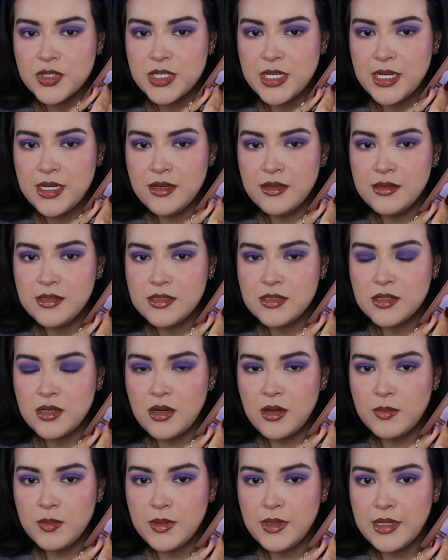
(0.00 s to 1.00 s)
shade on the
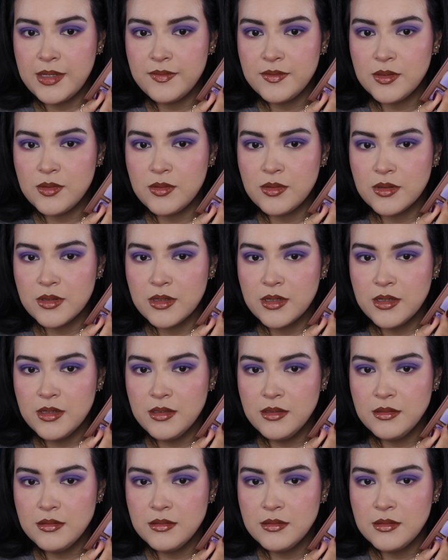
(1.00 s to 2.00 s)
top left corner.
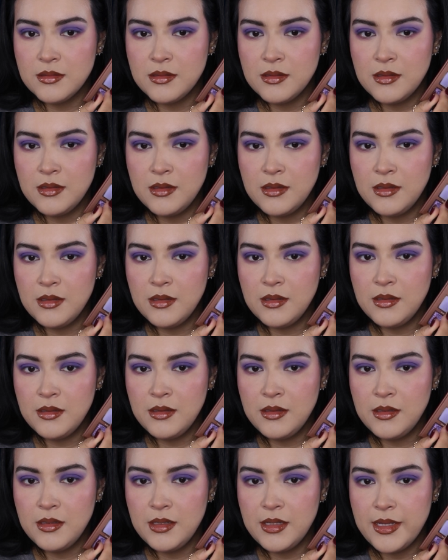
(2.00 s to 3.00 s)

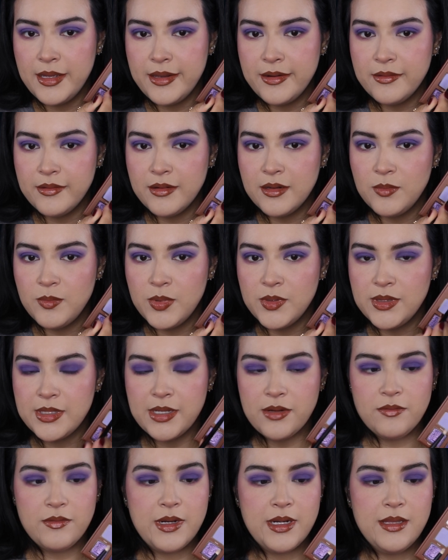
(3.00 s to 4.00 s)
And I'm going to put
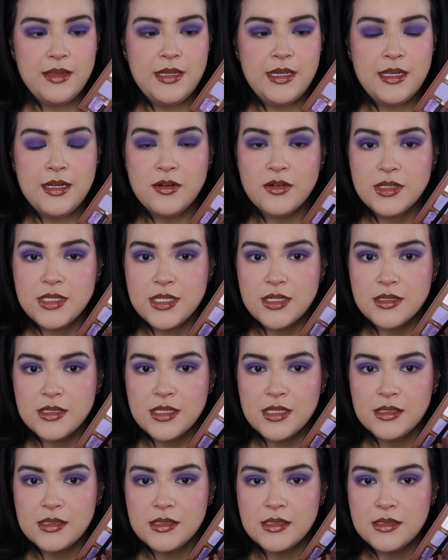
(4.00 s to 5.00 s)
that right in the inner tear
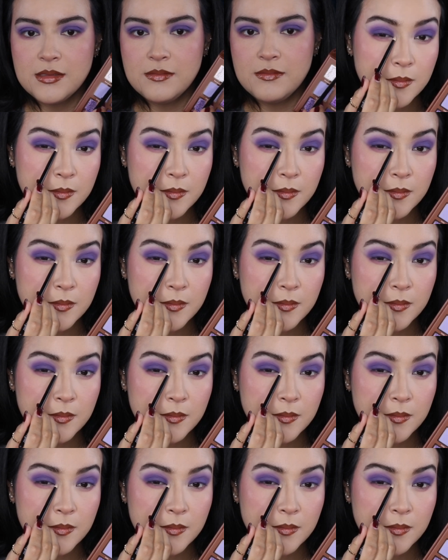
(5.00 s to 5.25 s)
duct.